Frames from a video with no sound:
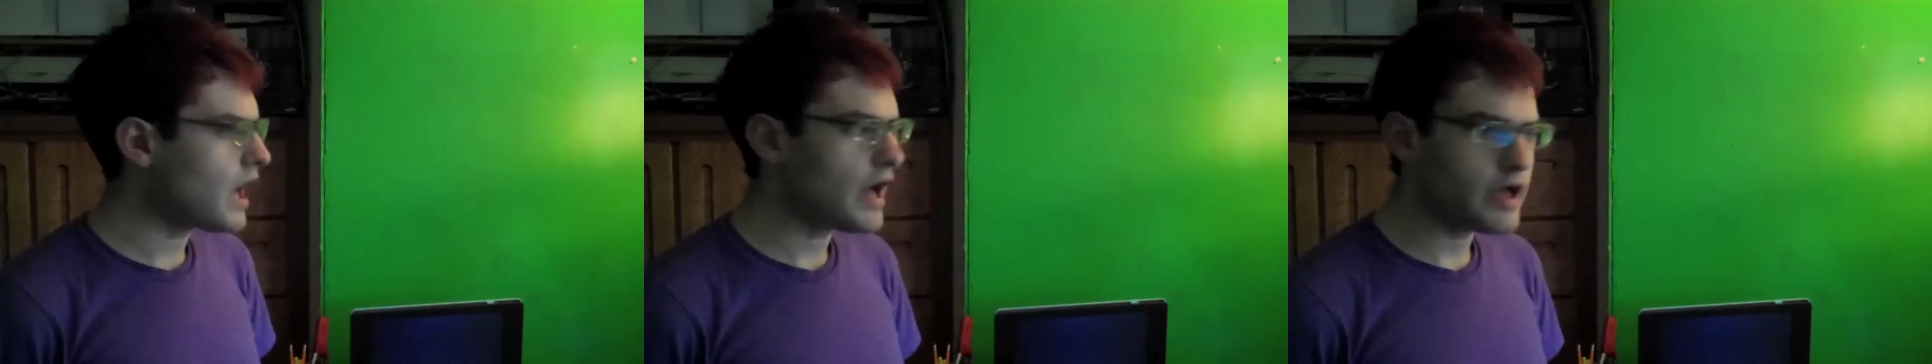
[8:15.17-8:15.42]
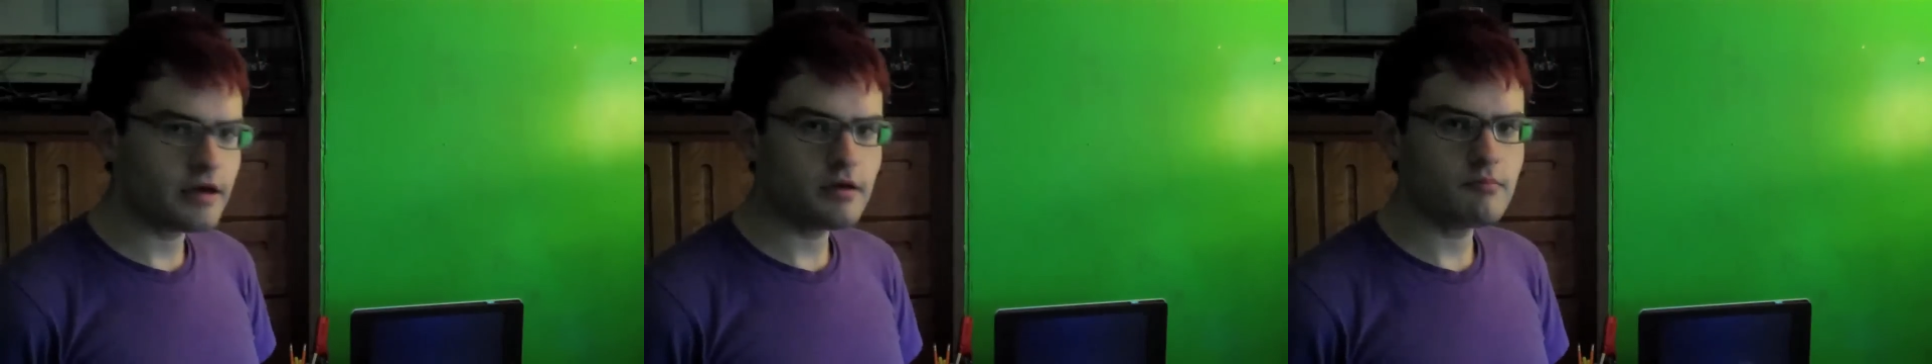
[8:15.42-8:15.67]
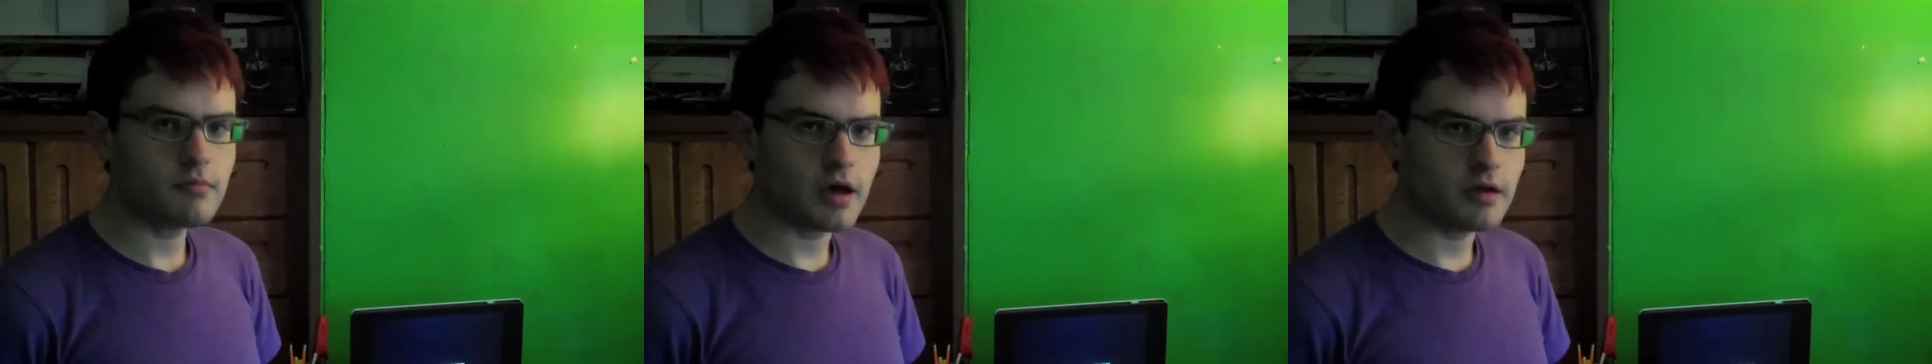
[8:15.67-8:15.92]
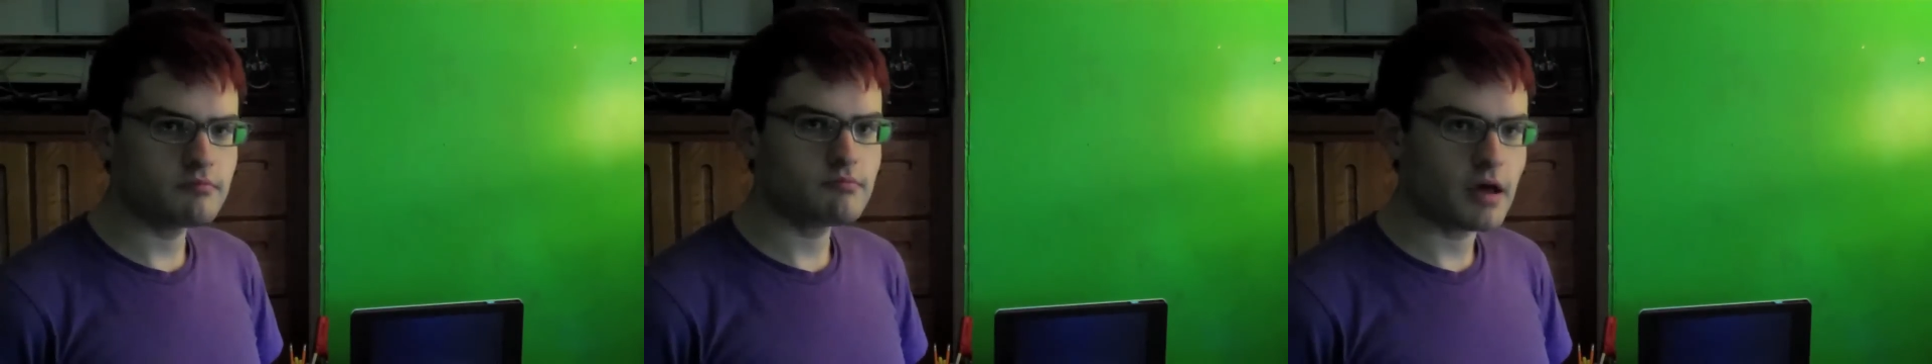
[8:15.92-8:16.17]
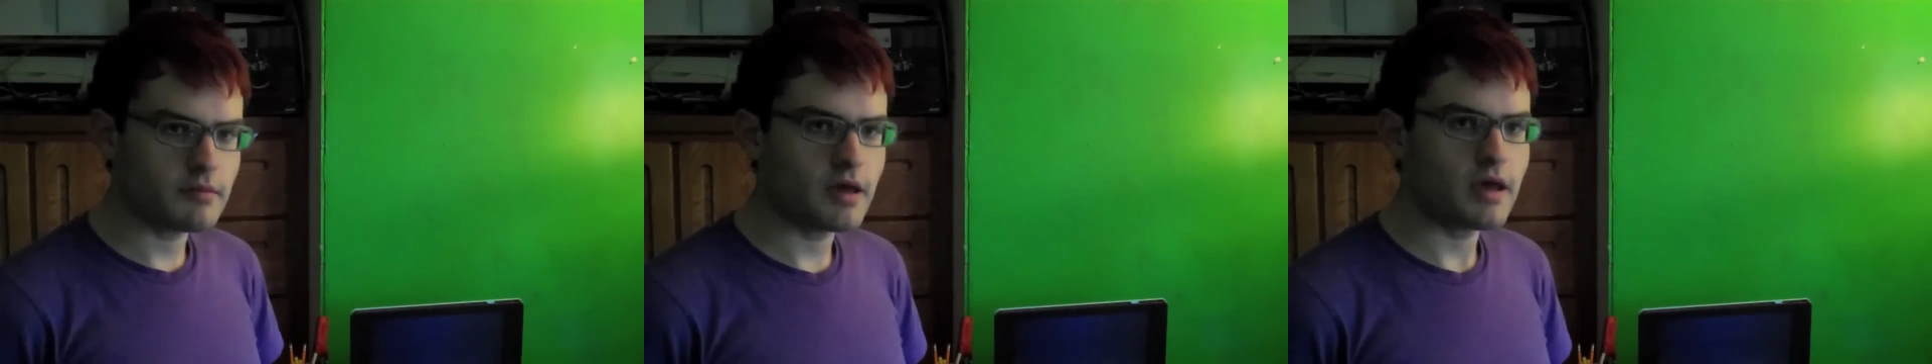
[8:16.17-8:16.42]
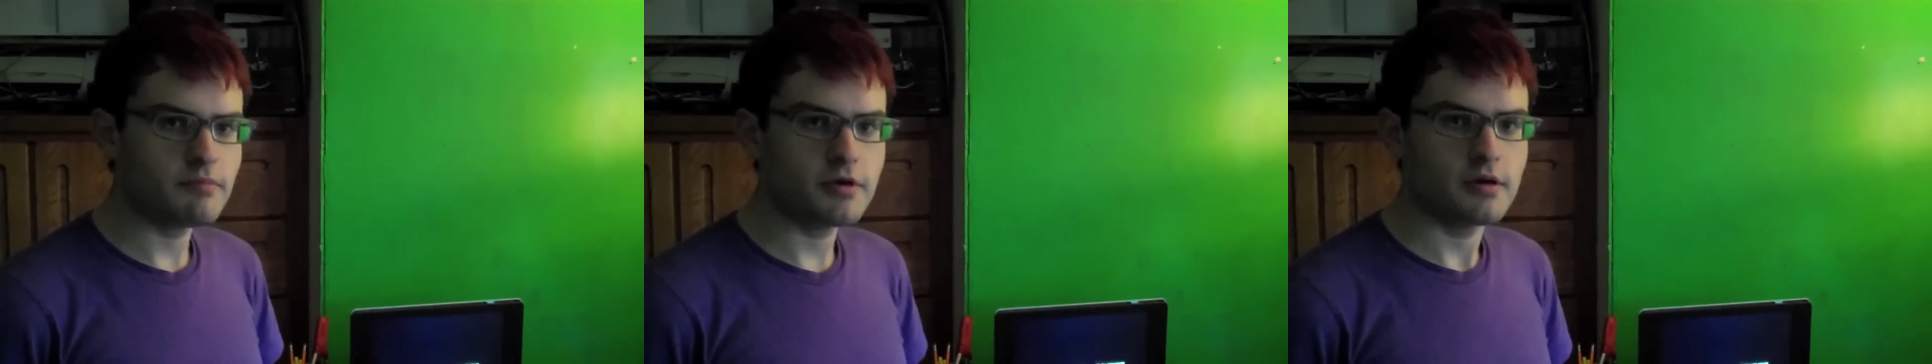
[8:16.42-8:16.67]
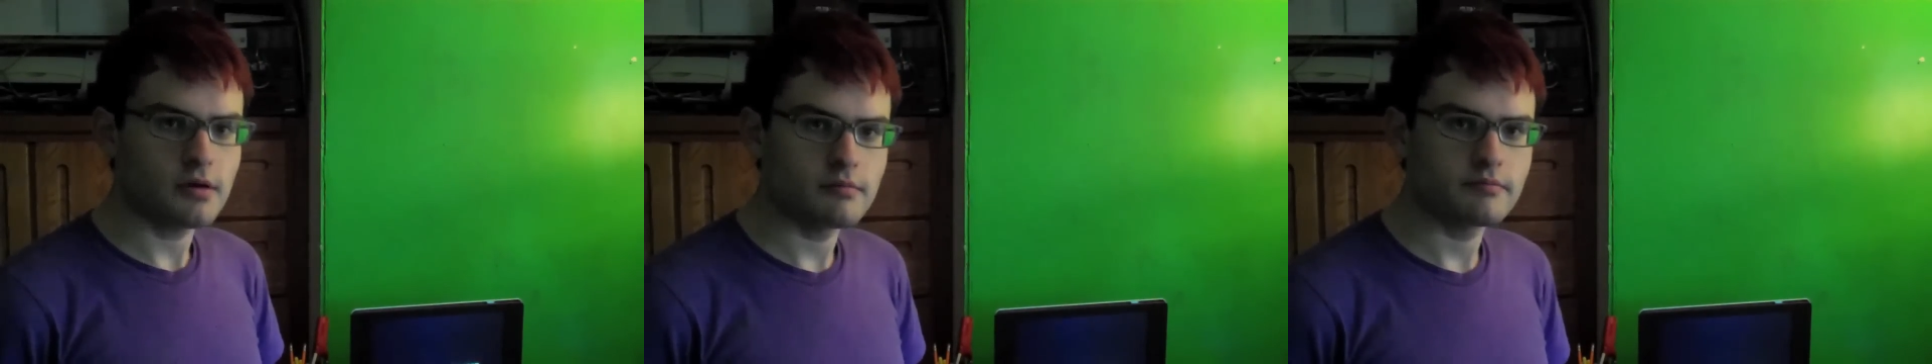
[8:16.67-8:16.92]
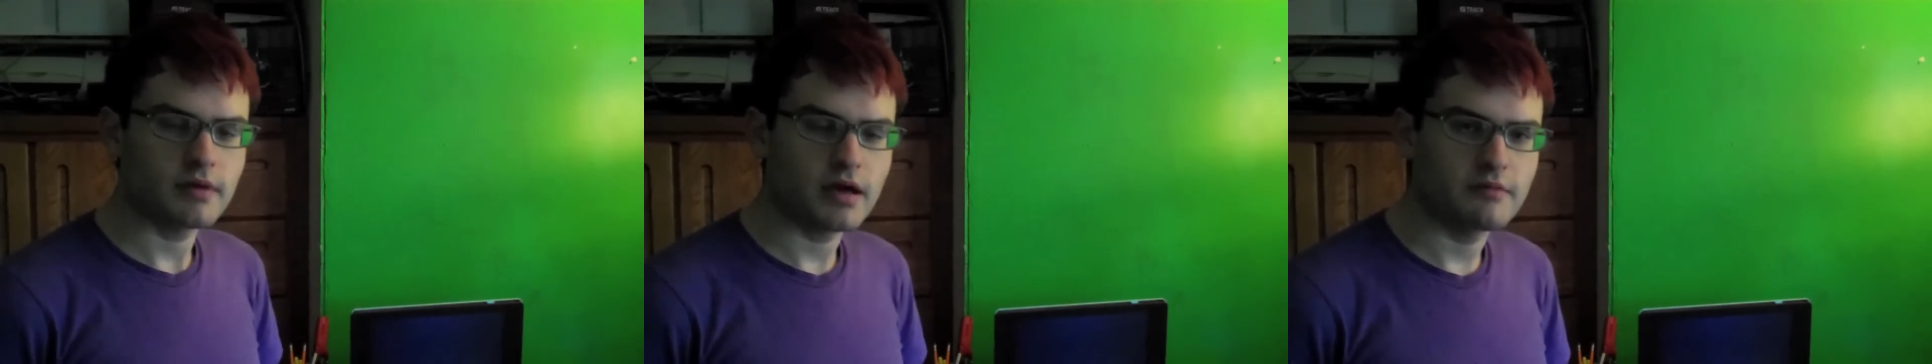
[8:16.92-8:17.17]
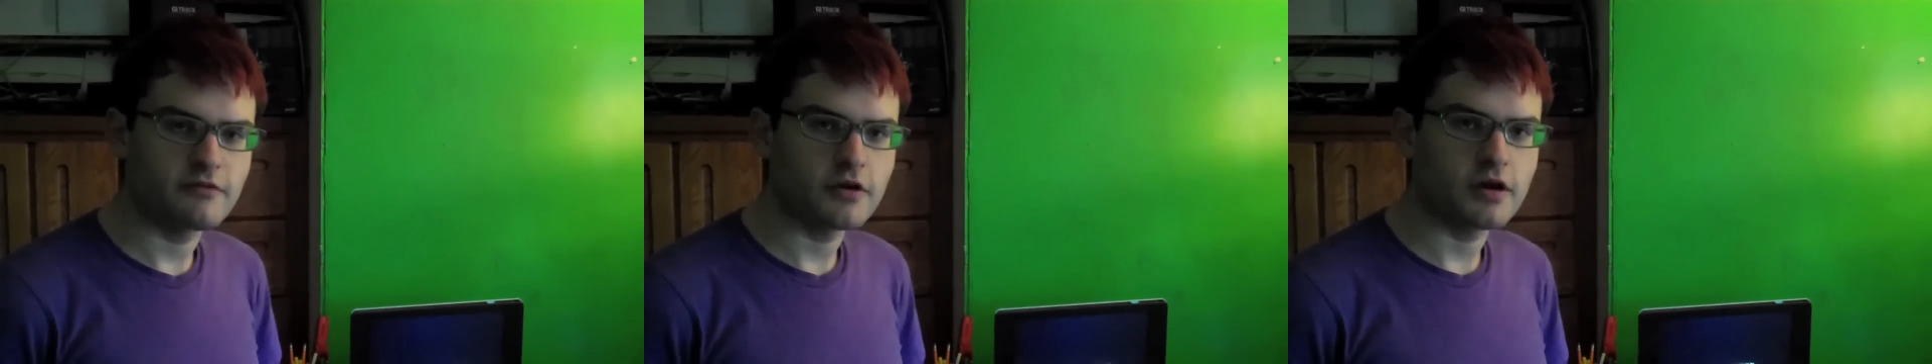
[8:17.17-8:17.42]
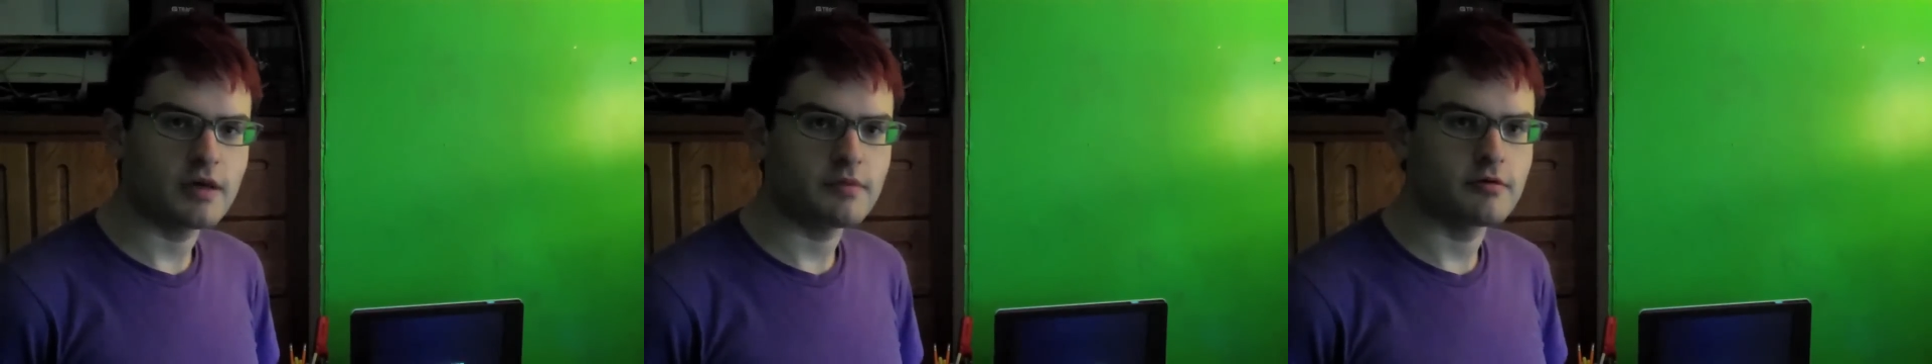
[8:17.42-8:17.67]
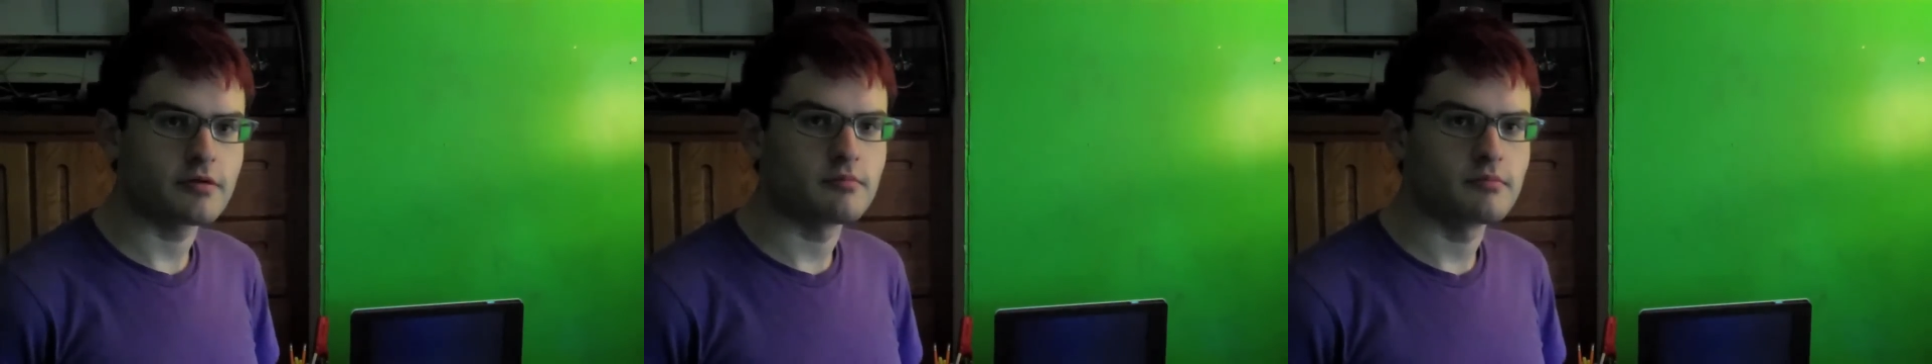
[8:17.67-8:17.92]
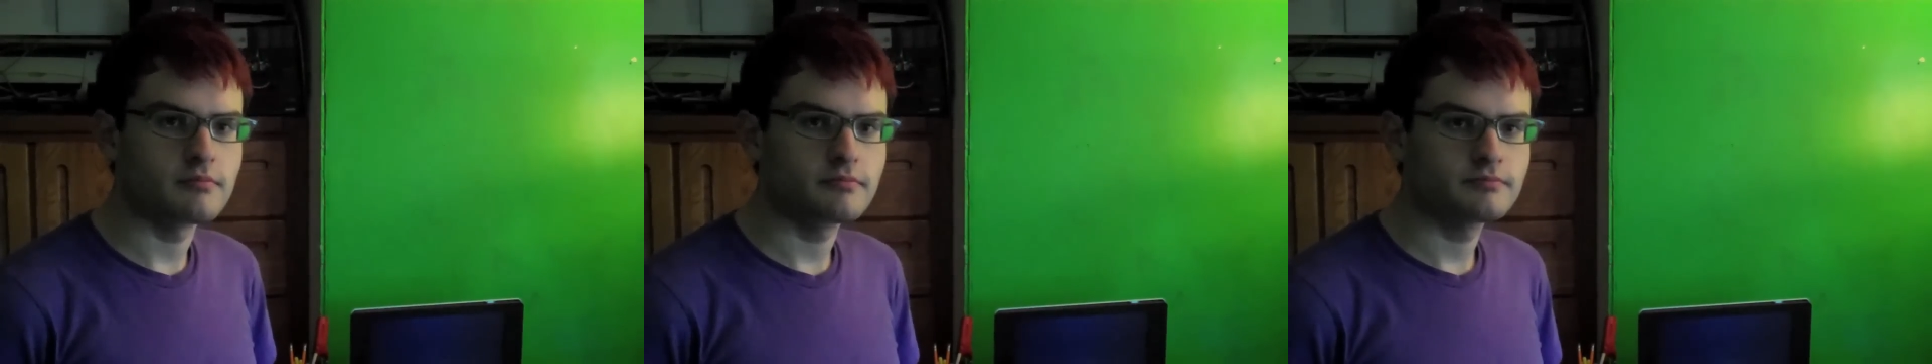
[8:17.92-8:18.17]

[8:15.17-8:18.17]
I'm happy. I'm very happy with them.